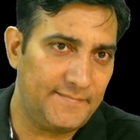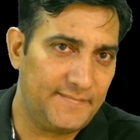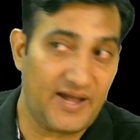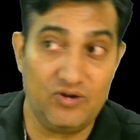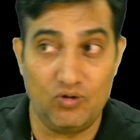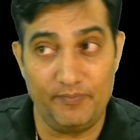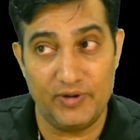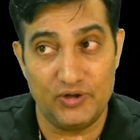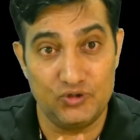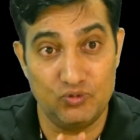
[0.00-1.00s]
I hope
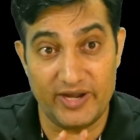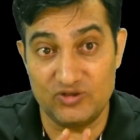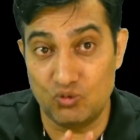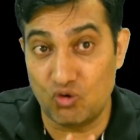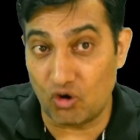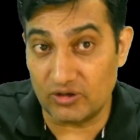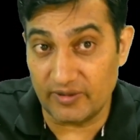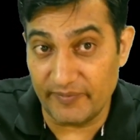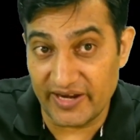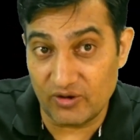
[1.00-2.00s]
you guys got the
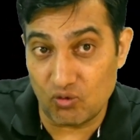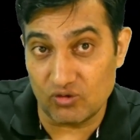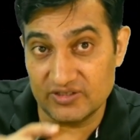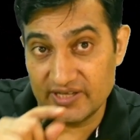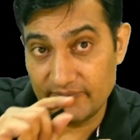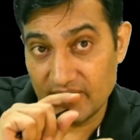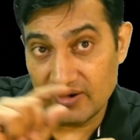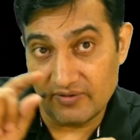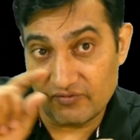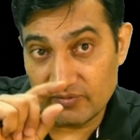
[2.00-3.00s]
main concept
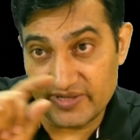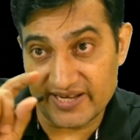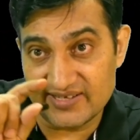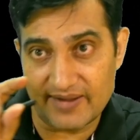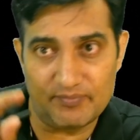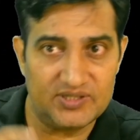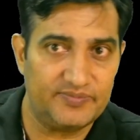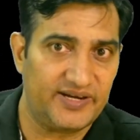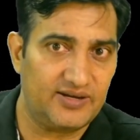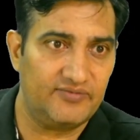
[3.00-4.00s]
from the exam
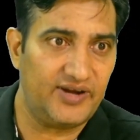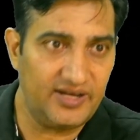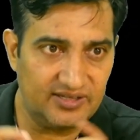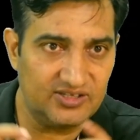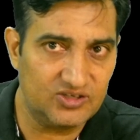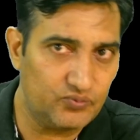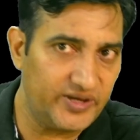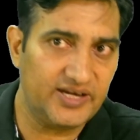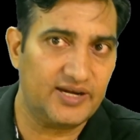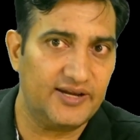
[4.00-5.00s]
perspective, right? This is
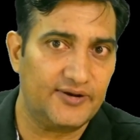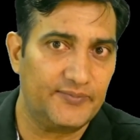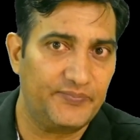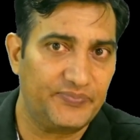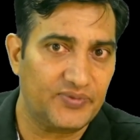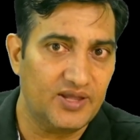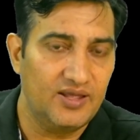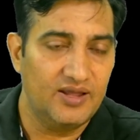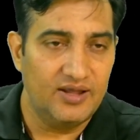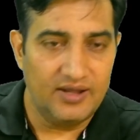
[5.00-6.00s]
very clear.
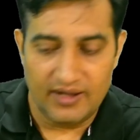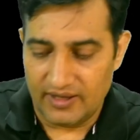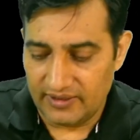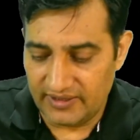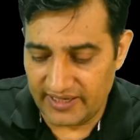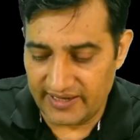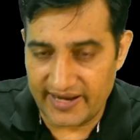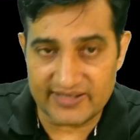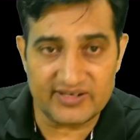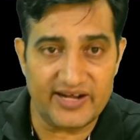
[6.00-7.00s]
The
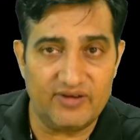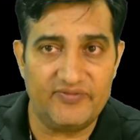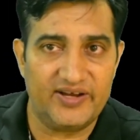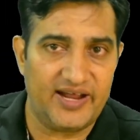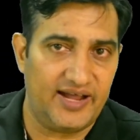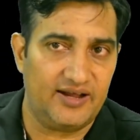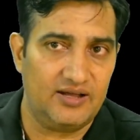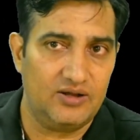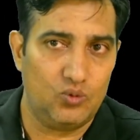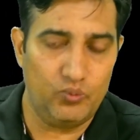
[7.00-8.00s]
next kind of attack
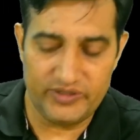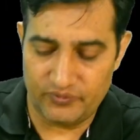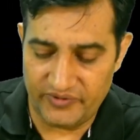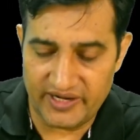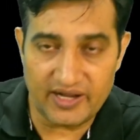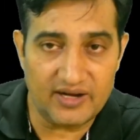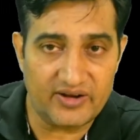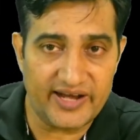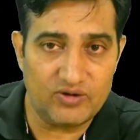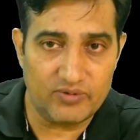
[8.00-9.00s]
which we are
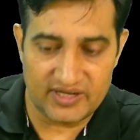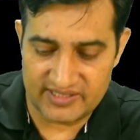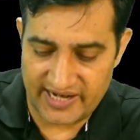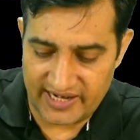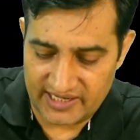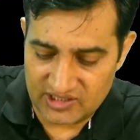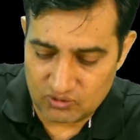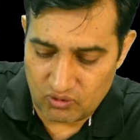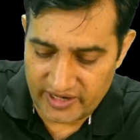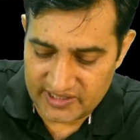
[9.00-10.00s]
trying to understand is
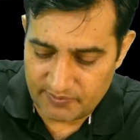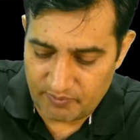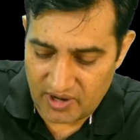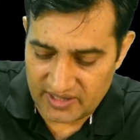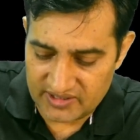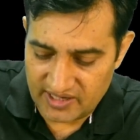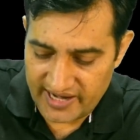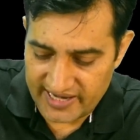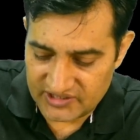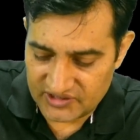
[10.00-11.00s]
called as pass the
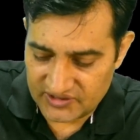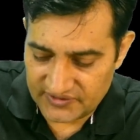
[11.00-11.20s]
hash.